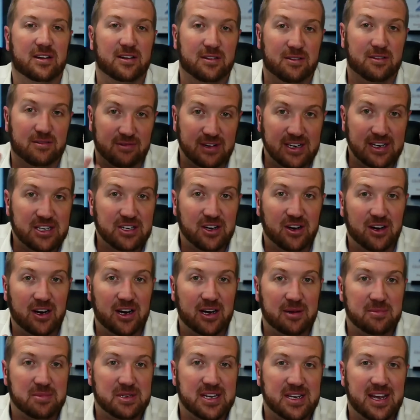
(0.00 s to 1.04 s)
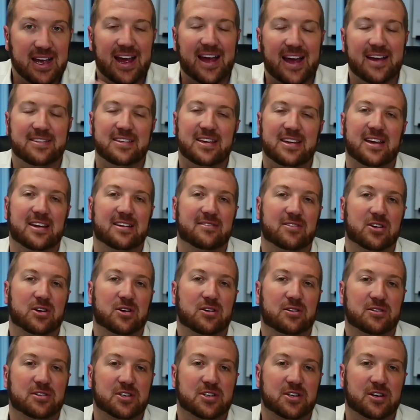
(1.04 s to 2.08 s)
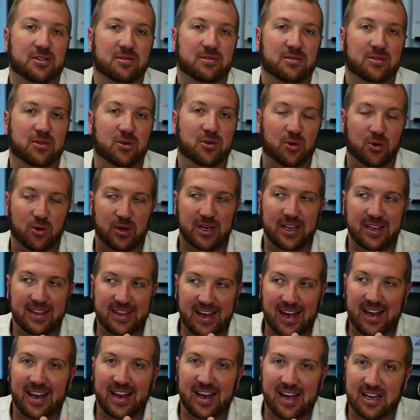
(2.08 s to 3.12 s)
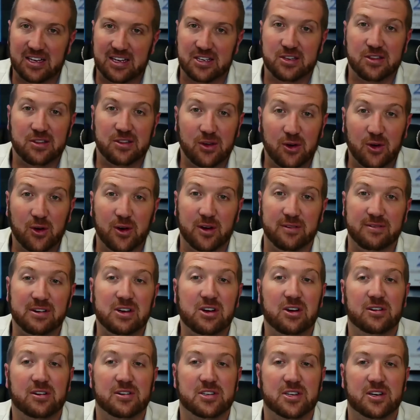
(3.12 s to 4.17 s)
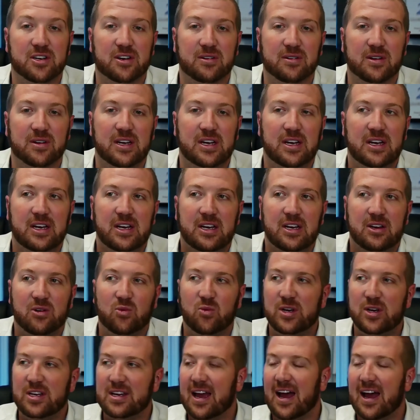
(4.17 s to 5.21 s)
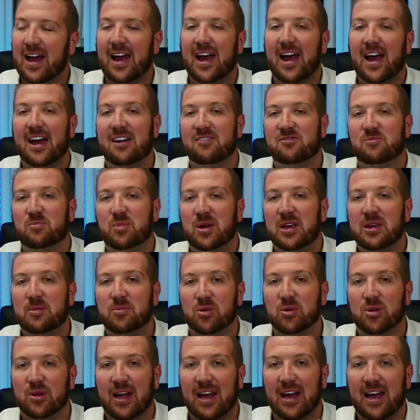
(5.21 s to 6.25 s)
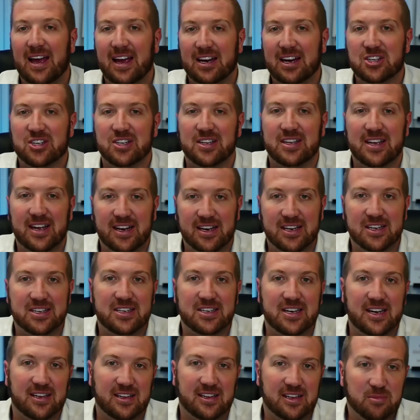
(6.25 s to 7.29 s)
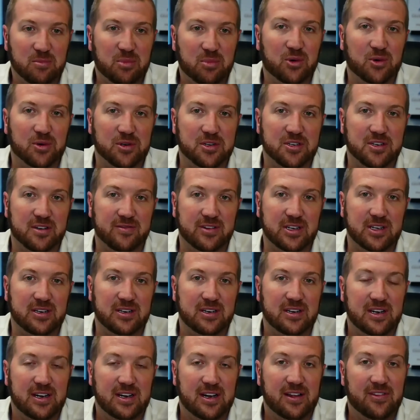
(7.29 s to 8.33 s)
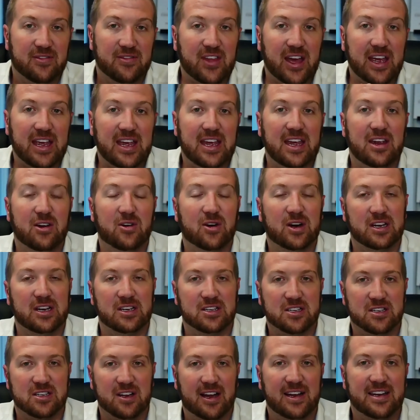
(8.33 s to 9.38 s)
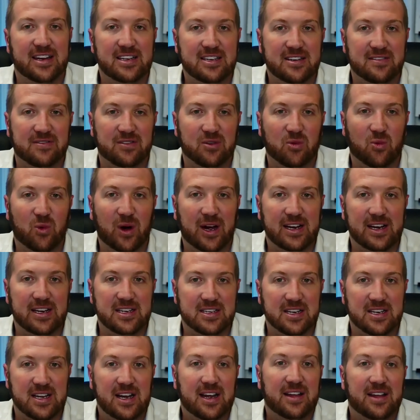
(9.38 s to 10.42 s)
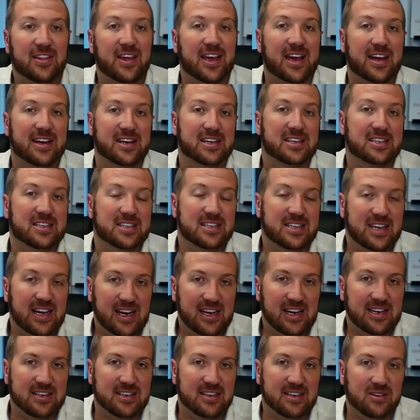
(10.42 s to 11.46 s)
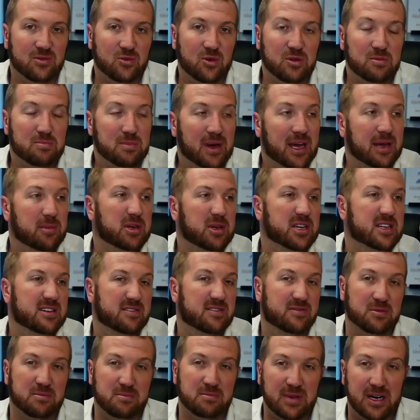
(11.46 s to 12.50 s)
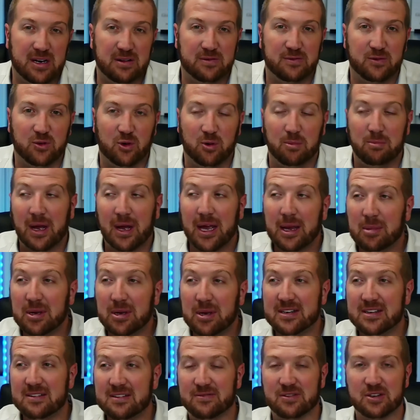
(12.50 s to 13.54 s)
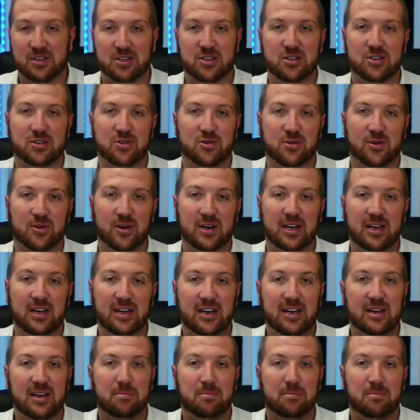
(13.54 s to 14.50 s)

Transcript: 3 times at the end of a consult or in that last third of a consult, we have people actually understand the importance of it. They hear it in slightly different ways. They understand it with maybe a different metaphor, maybe a different story,